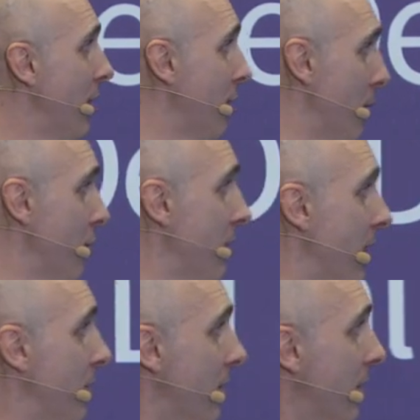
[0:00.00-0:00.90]

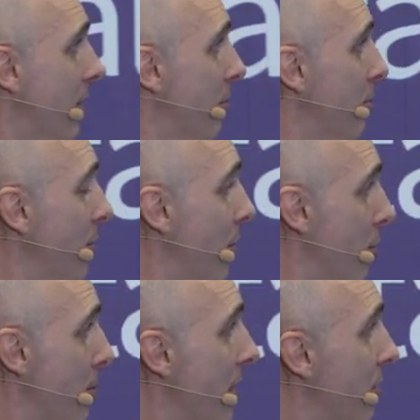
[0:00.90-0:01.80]
commercializing
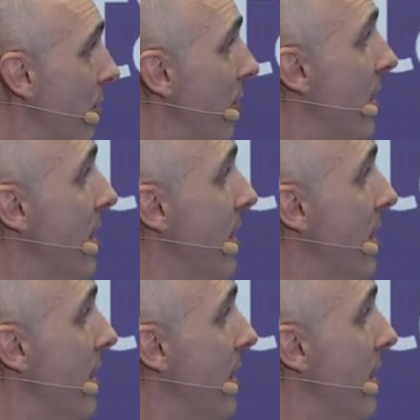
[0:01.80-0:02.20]
software packages.